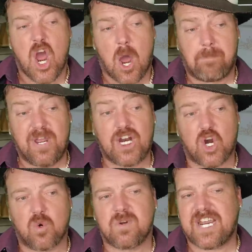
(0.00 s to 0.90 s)
A
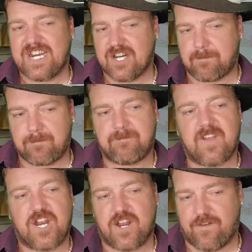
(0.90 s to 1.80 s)
pillow. It need
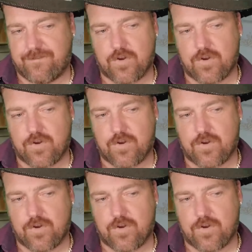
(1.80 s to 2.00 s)
a